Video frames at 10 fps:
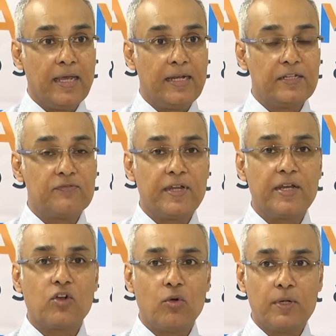And it is
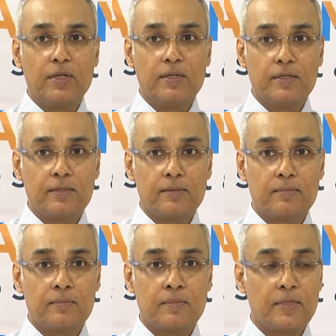very common
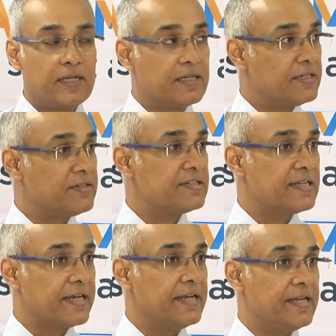in countries
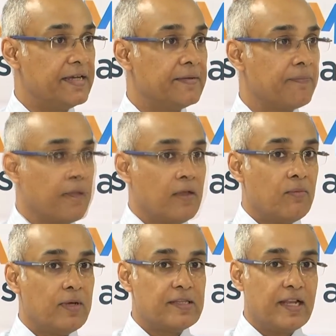like India,
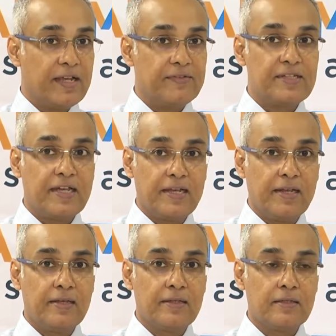where the
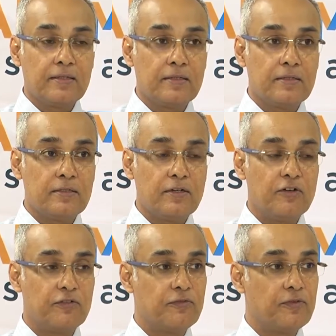lifestyle
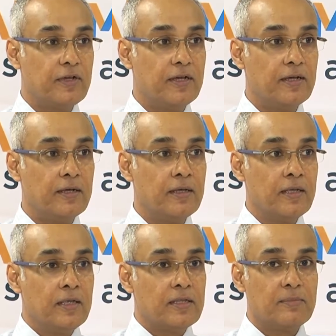of uh,
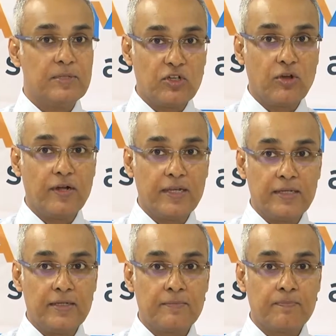the majority
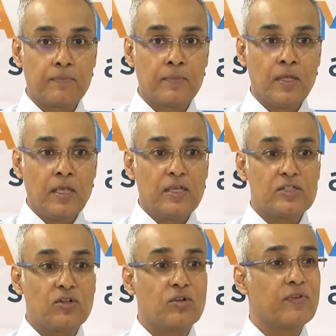
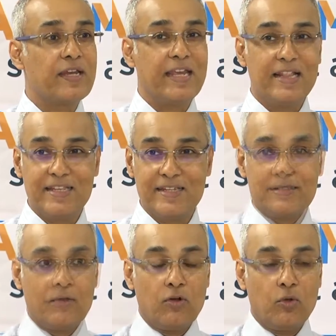is not very healthy.
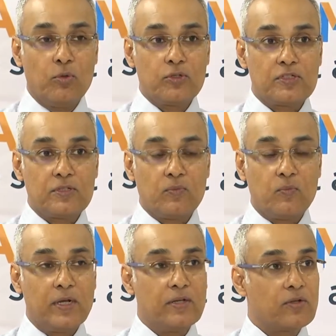Almost
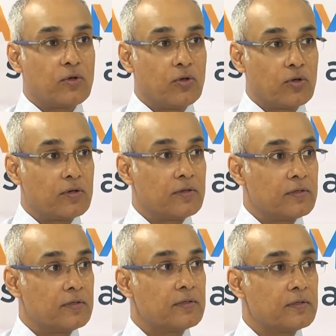one crore
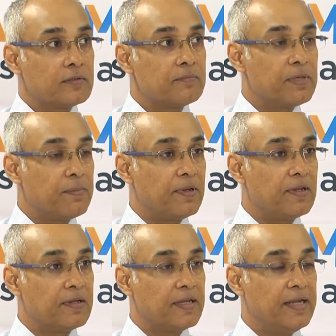
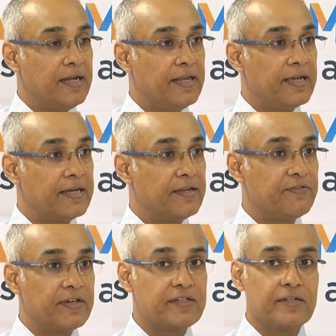people in India get
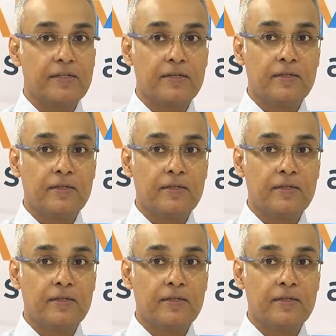affected